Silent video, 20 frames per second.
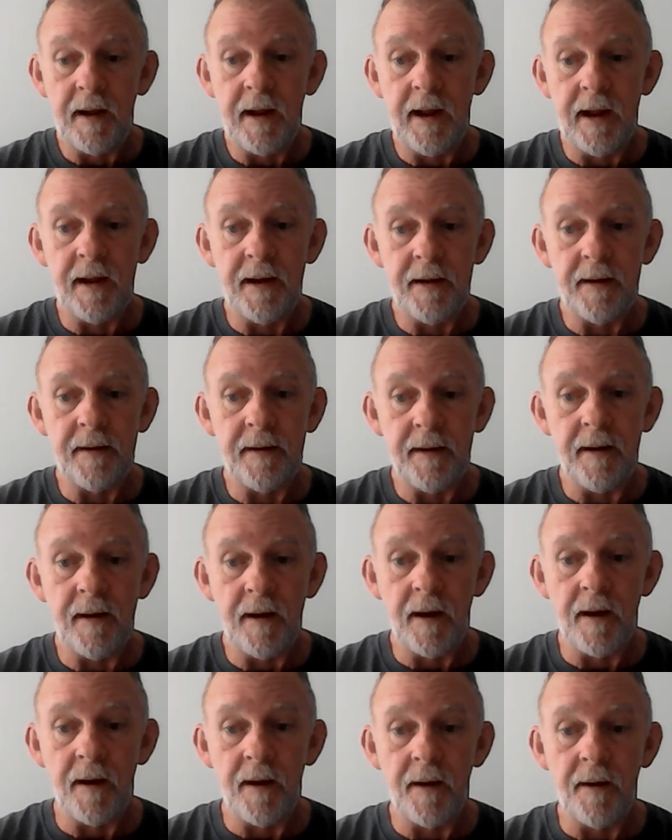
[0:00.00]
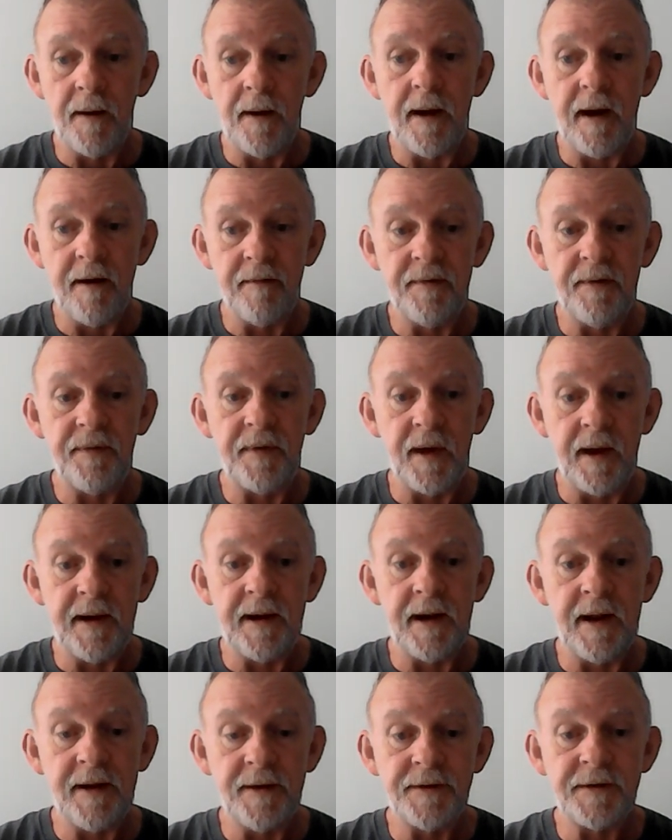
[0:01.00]
and
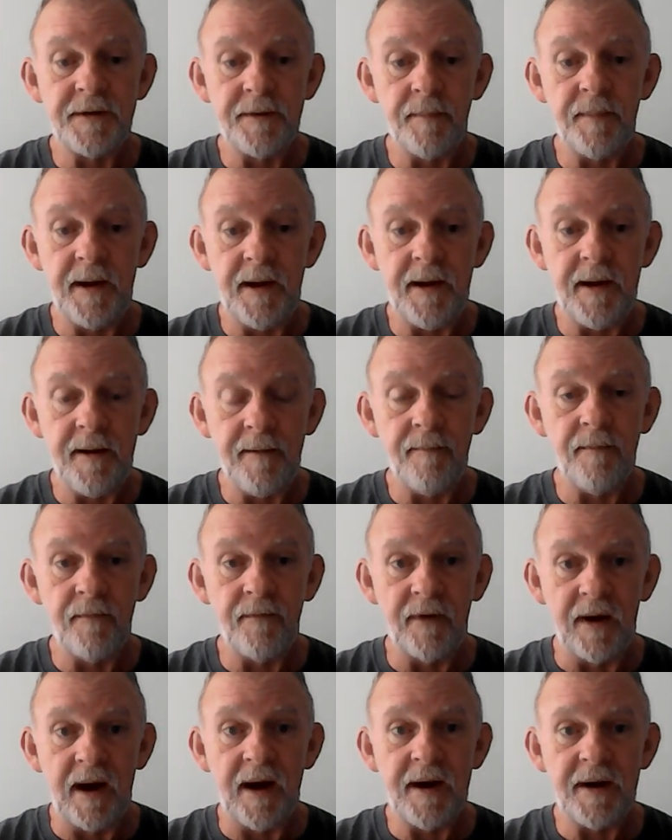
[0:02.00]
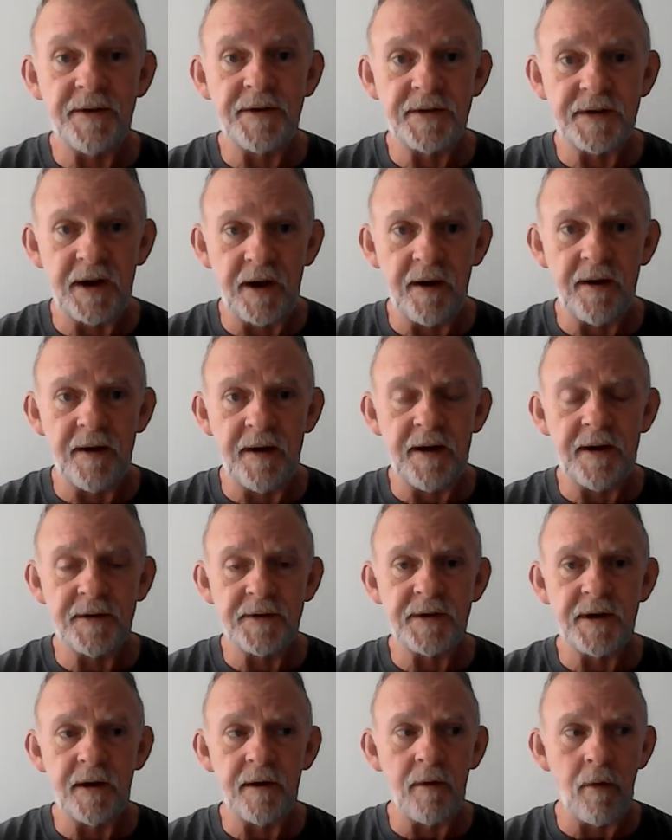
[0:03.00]
everything needs to be very
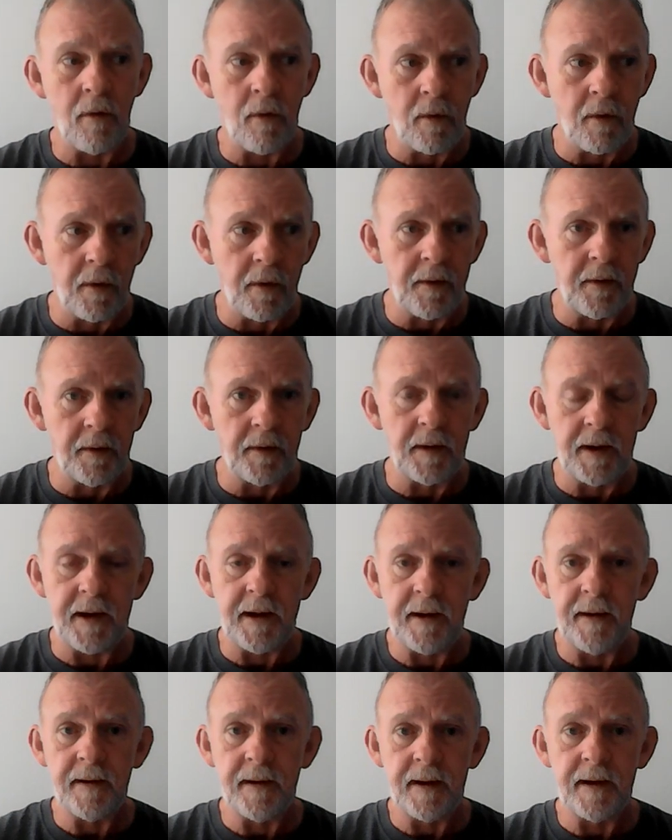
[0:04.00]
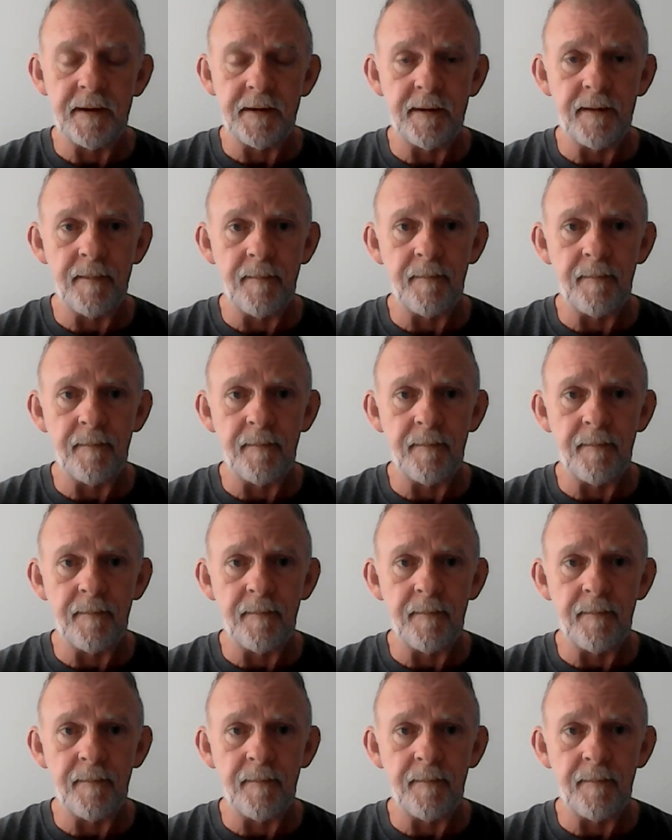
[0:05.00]
serious and orderly and